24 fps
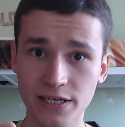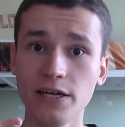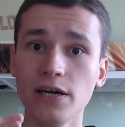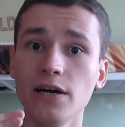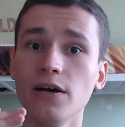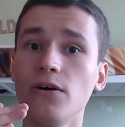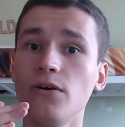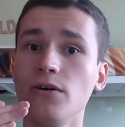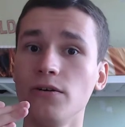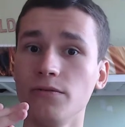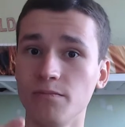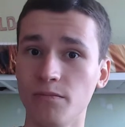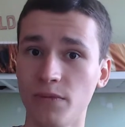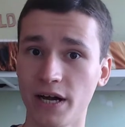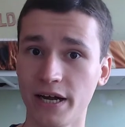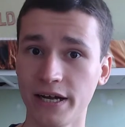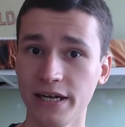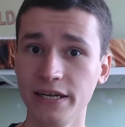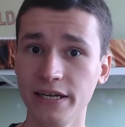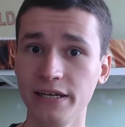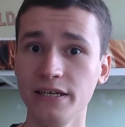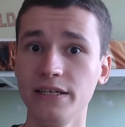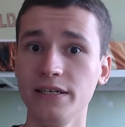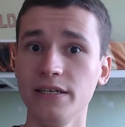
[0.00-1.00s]
on
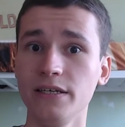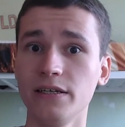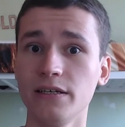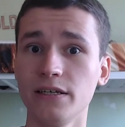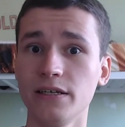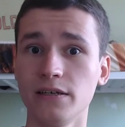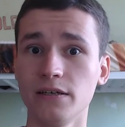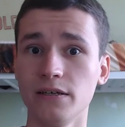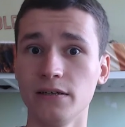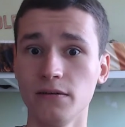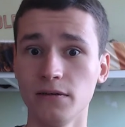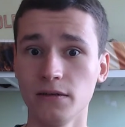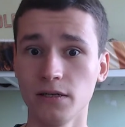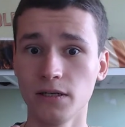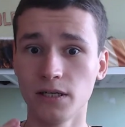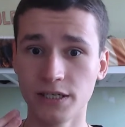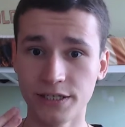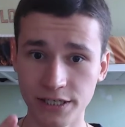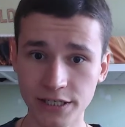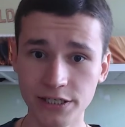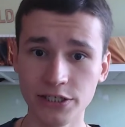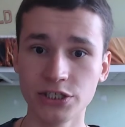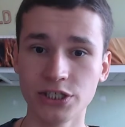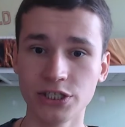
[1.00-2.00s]
my uh,
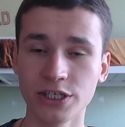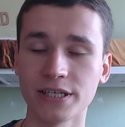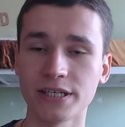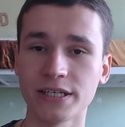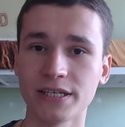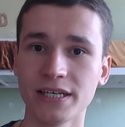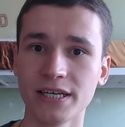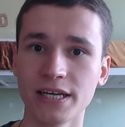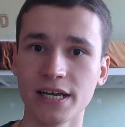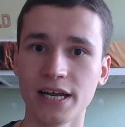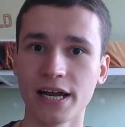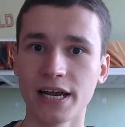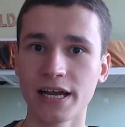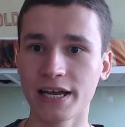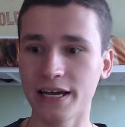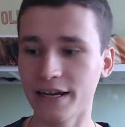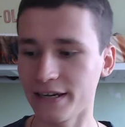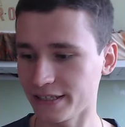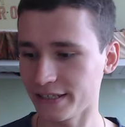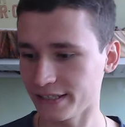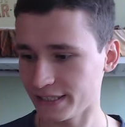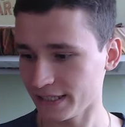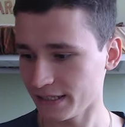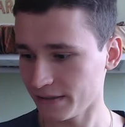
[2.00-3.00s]
diction
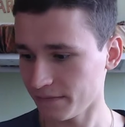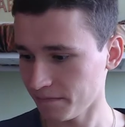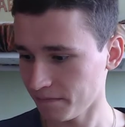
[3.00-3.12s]
because